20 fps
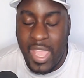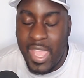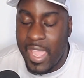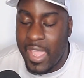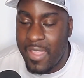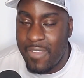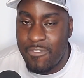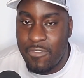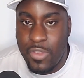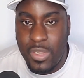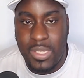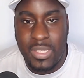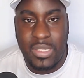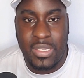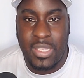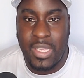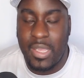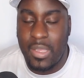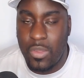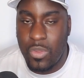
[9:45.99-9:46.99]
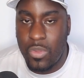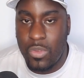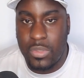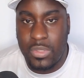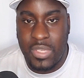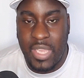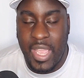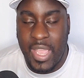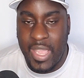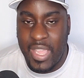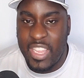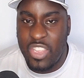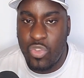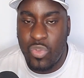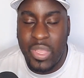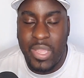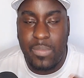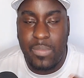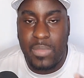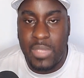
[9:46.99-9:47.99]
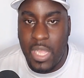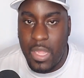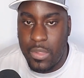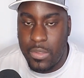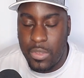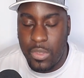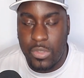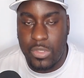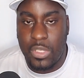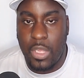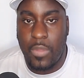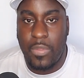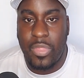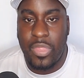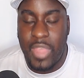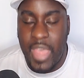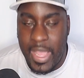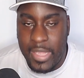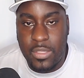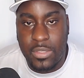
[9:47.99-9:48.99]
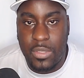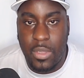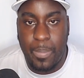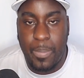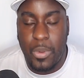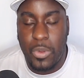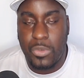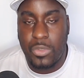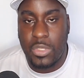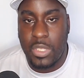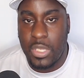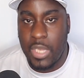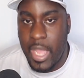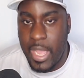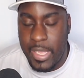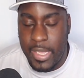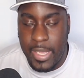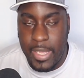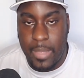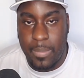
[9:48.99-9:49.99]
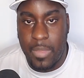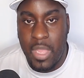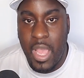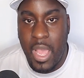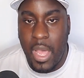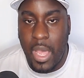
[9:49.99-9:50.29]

every single day and you keep telling yourself that's the person i am